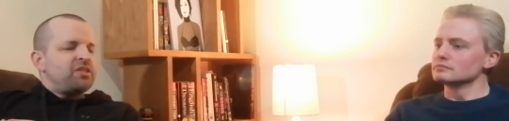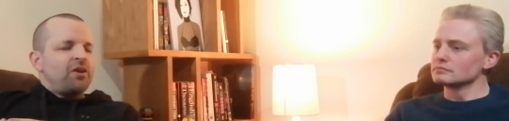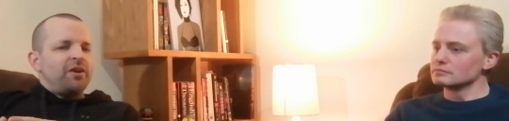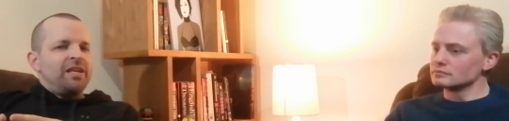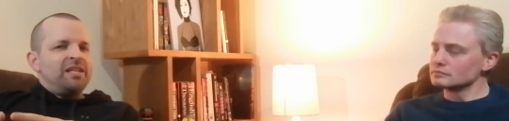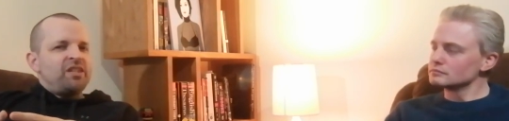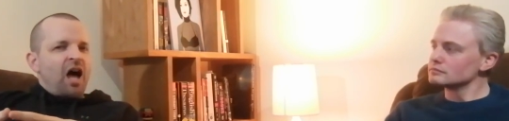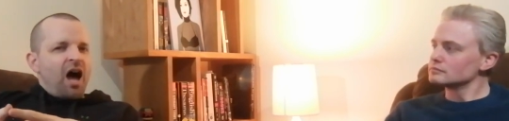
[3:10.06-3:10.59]

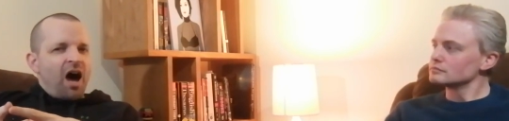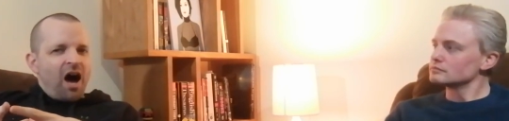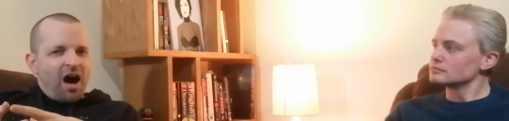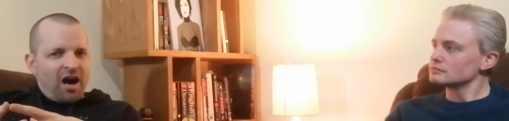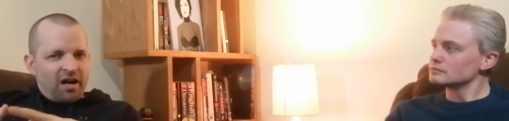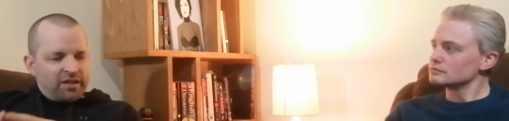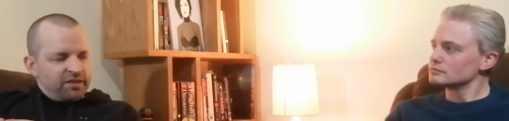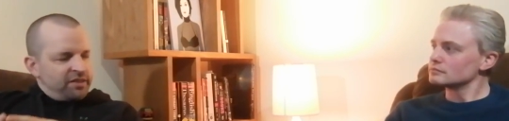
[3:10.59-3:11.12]
Speaker 1: so he's
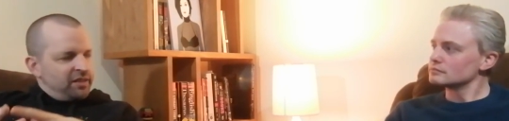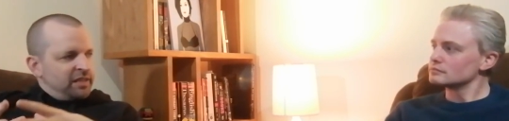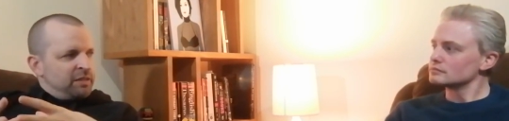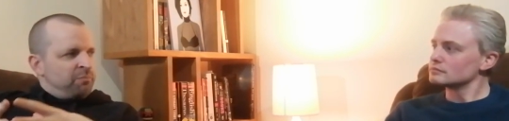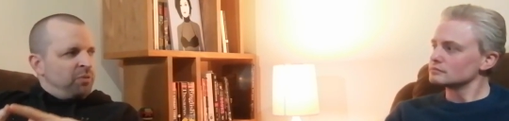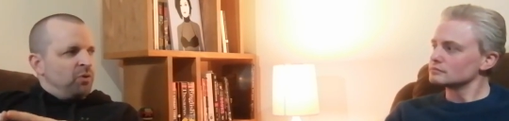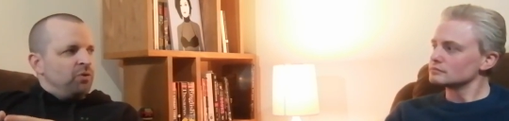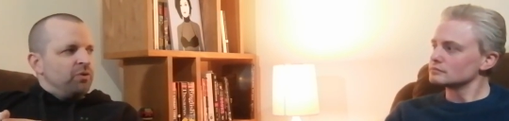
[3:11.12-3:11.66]

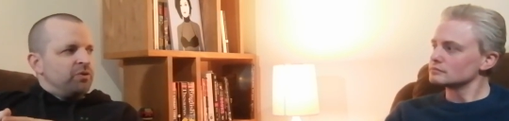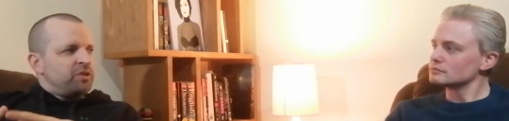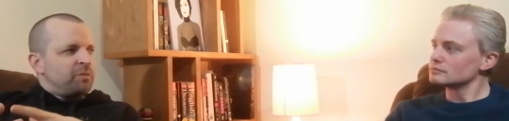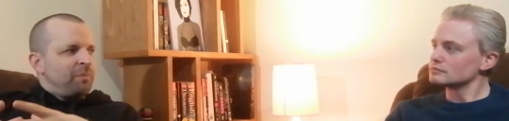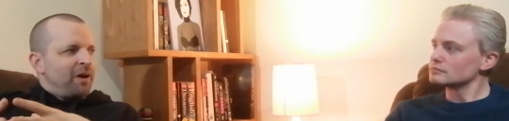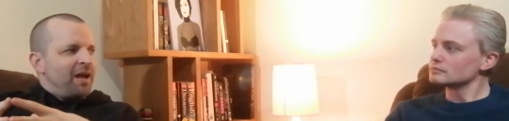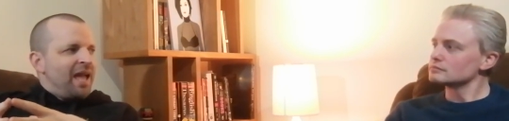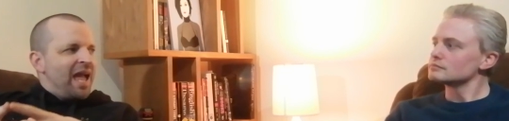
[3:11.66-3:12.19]
utterly
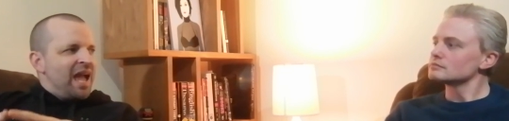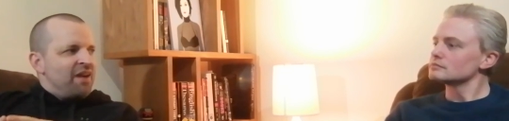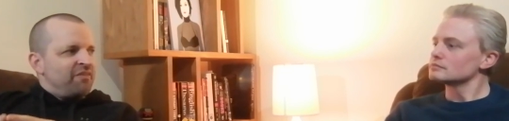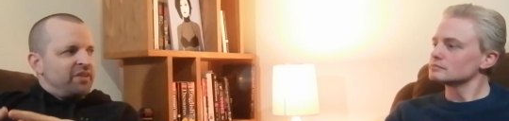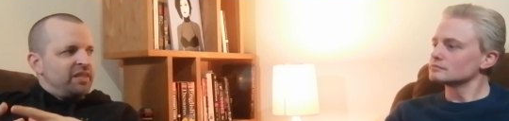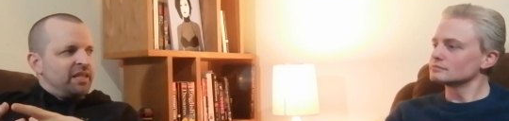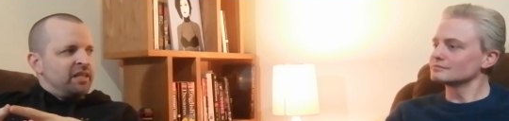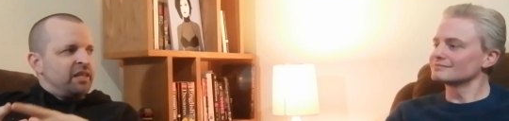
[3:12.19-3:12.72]
bored by
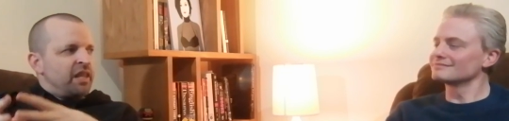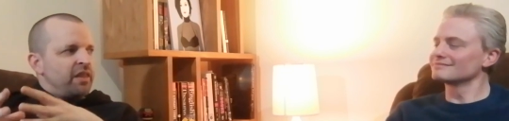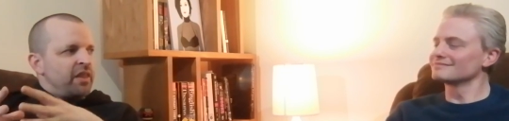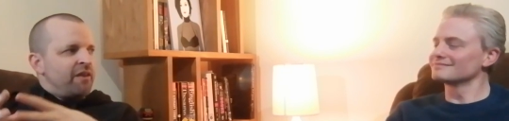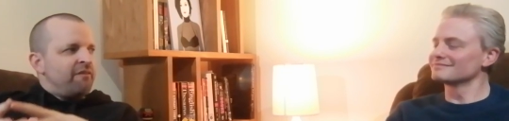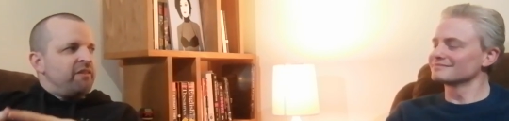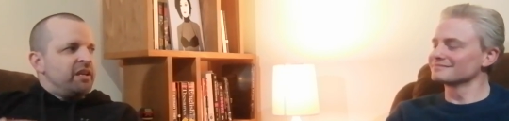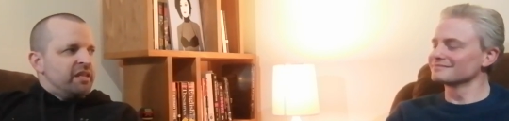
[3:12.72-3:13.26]
everything that
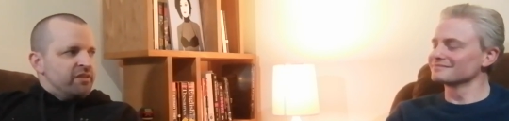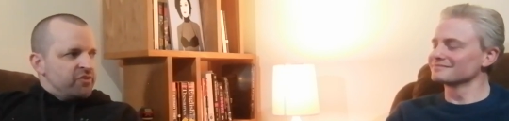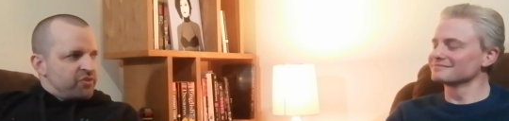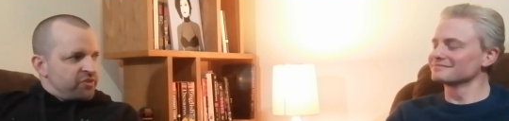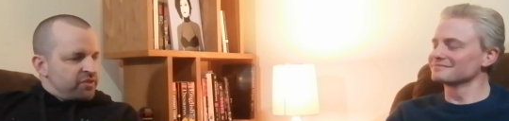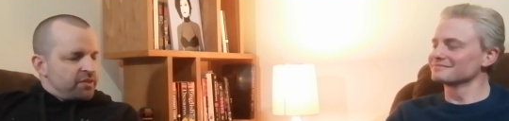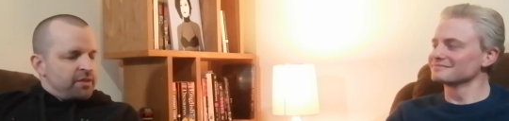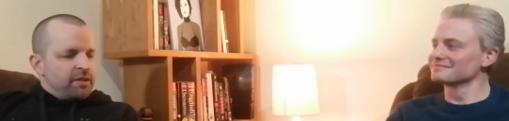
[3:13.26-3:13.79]
there
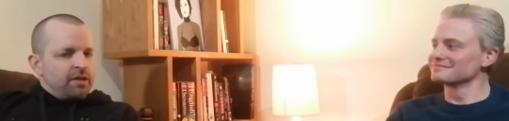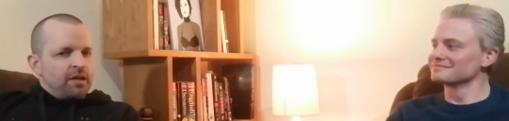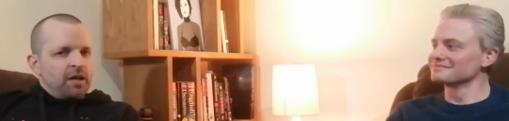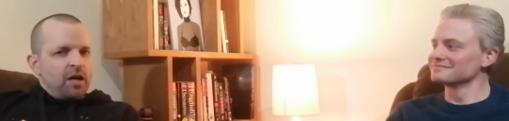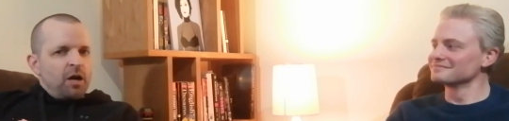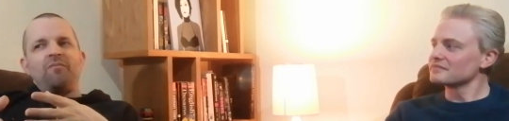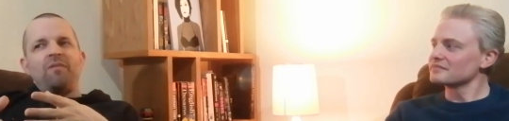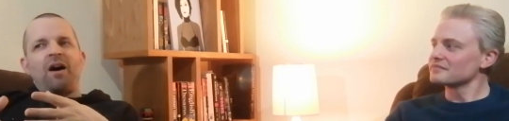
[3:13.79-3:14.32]
is.
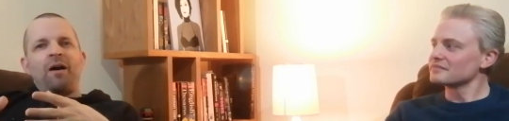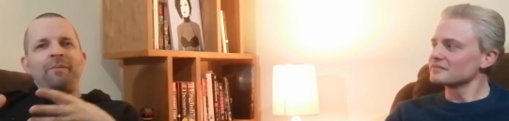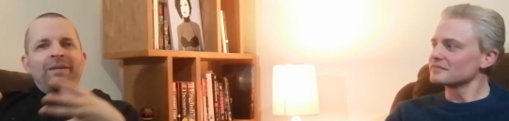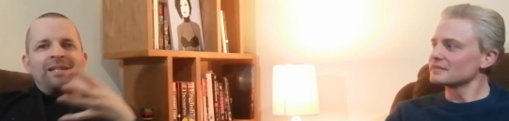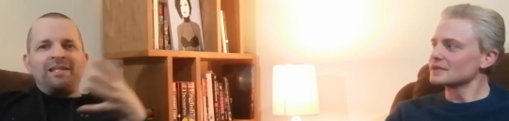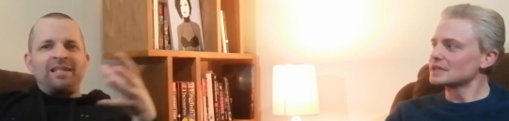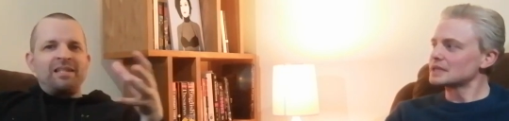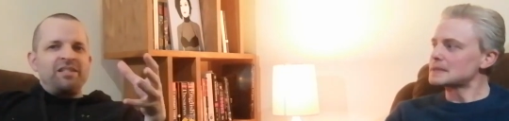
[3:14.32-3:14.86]
I
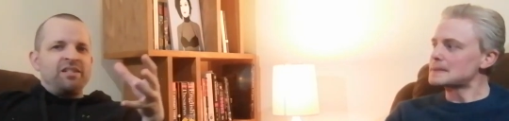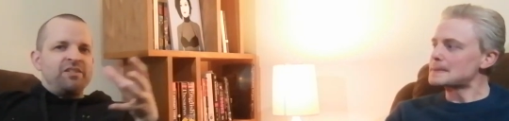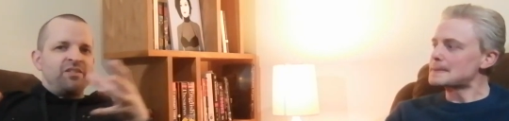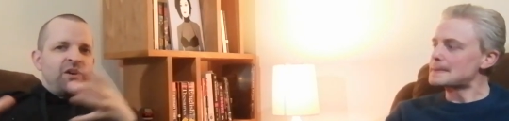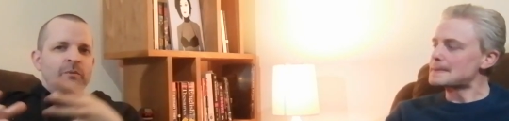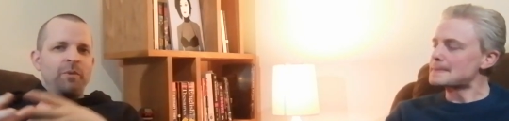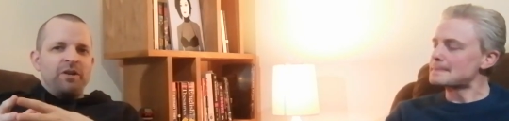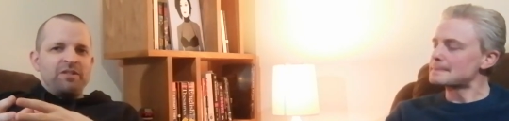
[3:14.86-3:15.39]
mean, he says in
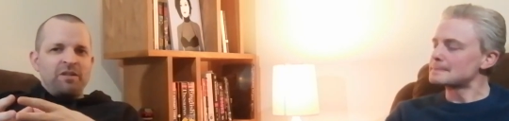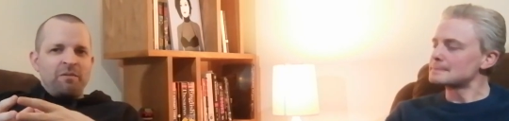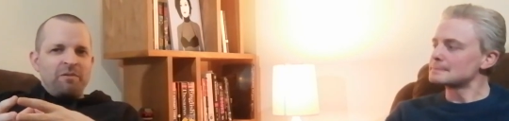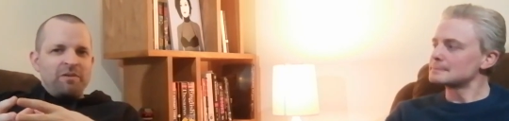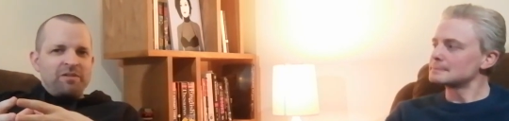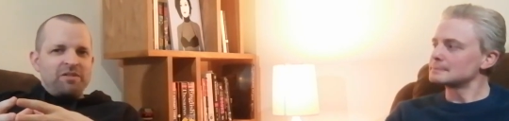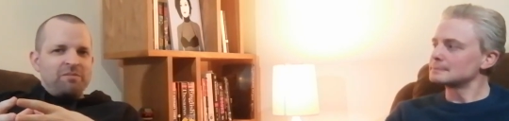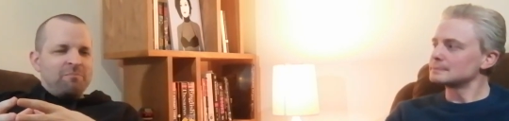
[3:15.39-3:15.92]
his own words, I'm
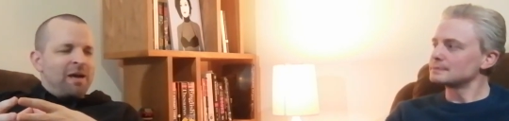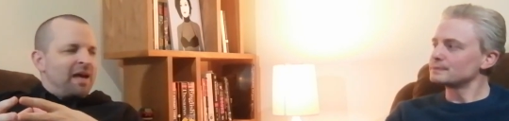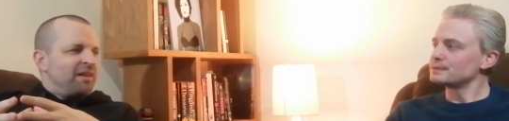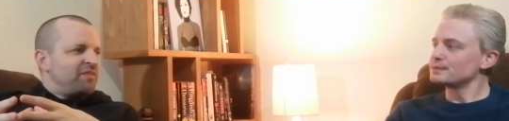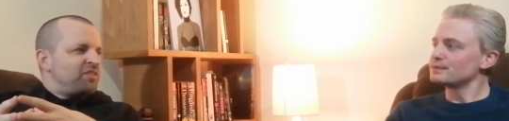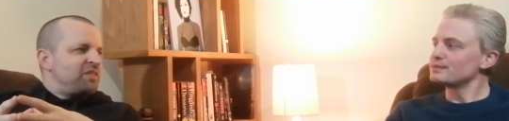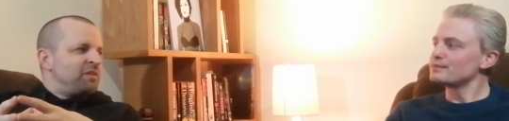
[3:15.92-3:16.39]
a man of